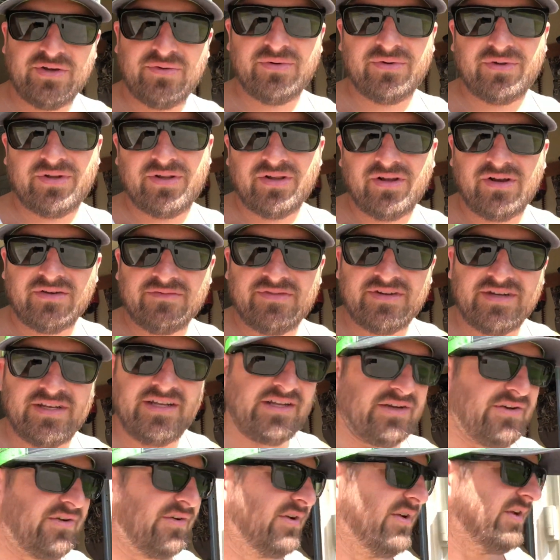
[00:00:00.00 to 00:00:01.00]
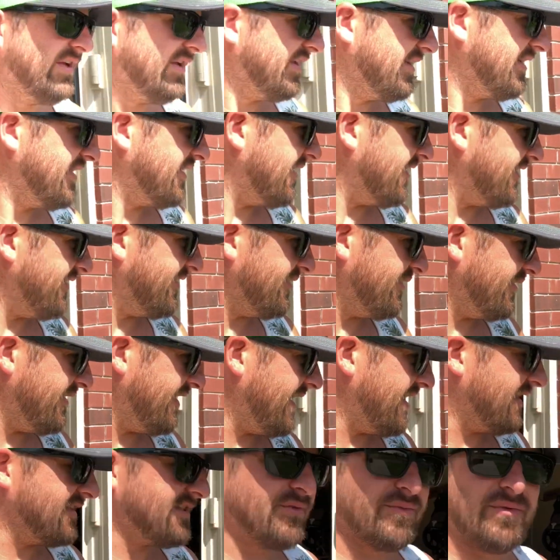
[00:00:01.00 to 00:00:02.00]
really long video on doing
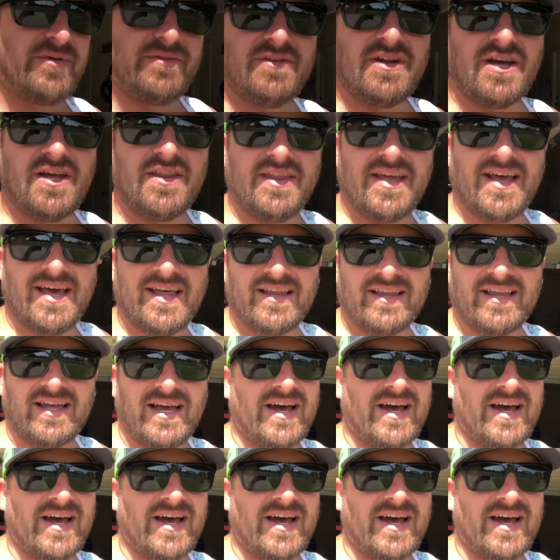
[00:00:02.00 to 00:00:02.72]
that. So we've done that.